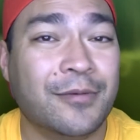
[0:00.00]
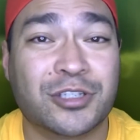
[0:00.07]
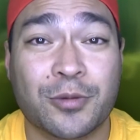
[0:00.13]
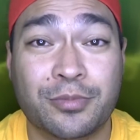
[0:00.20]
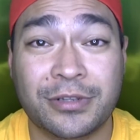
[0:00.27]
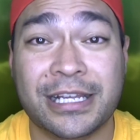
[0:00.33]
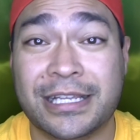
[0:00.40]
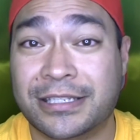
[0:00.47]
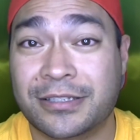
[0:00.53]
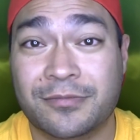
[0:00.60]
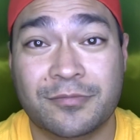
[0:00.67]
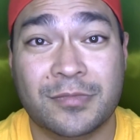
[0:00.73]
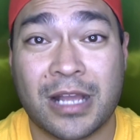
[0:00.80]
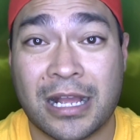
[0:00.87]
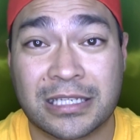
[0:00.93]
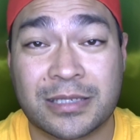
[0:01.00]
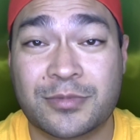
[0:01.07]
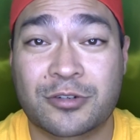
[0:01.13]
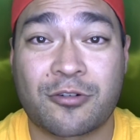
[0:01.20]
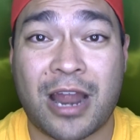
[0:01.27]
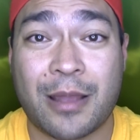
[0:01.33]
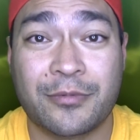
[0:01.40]
So please
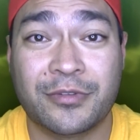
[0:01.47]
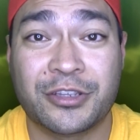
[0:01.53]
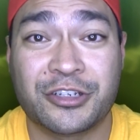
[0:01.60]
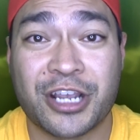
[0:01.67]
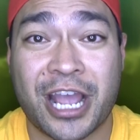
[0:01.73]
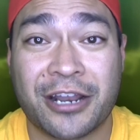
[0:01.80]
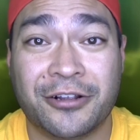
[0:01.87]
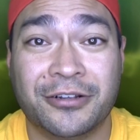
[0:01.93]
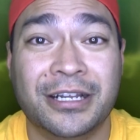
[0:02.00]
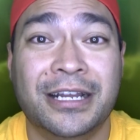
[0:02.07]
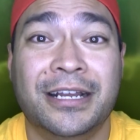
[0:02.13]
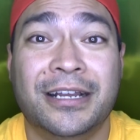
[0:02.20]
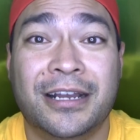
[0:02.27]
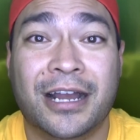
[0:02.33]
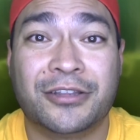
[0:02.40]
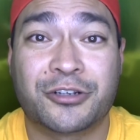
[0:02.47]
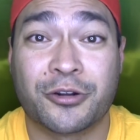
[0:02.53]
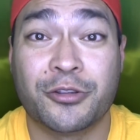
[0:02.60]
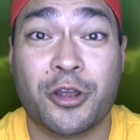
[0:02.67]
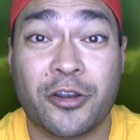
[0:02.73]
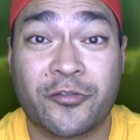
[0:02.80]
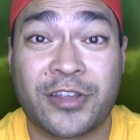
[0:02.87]
subscribe to the channel,
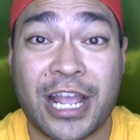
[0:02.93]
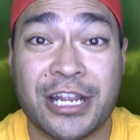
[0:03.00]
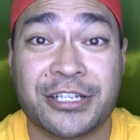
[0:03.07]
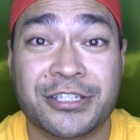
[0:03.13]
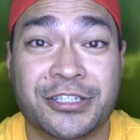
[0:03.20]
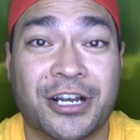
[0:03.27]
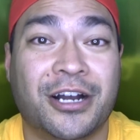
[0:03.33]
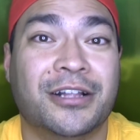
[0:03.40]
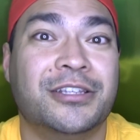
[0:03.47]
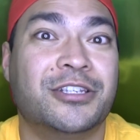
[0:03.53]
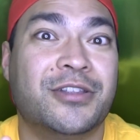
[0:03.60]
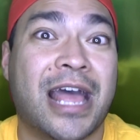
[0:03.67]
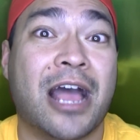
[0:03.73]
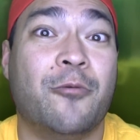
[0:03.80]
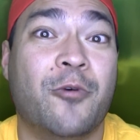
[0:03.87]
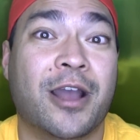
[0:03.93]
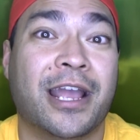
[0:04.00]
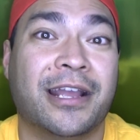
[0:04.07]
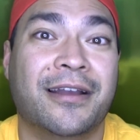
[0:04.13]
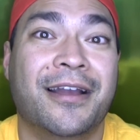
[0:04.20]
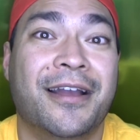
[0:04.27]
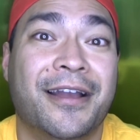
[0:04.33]
turn notifications on, so that
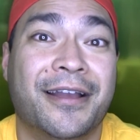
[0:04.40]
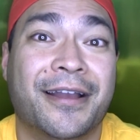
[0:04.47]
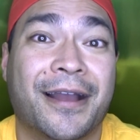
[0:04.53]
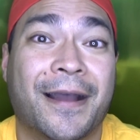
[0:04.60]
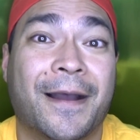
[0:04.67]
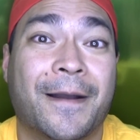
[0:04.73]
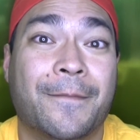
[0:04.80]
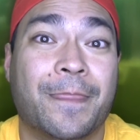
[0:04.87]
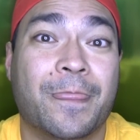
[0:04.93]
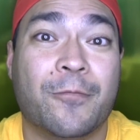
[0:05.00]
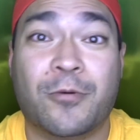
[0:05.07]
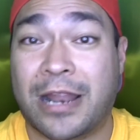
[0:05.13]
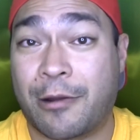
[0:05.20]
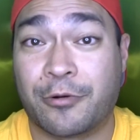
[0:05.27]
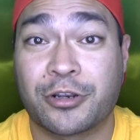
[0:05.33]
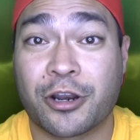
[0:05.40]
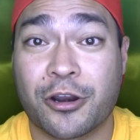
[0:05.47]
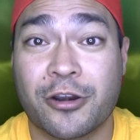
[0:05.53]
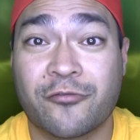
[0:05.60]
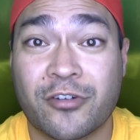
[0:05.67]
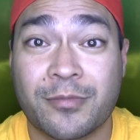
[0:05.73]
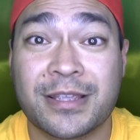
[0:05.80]
way when I
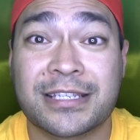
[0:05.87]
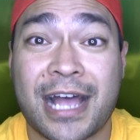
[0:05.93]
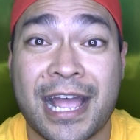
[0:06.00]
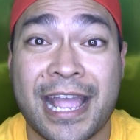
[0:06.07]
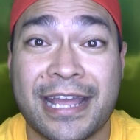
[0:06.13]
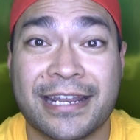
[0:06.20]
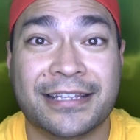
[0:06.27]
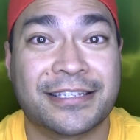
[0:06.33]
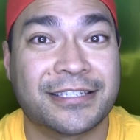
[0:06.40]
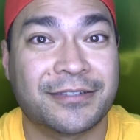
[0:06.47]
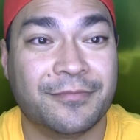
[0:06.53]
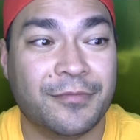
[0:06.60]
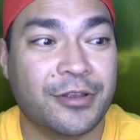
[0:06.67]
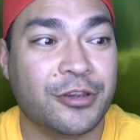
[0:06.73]
return from this hiatus,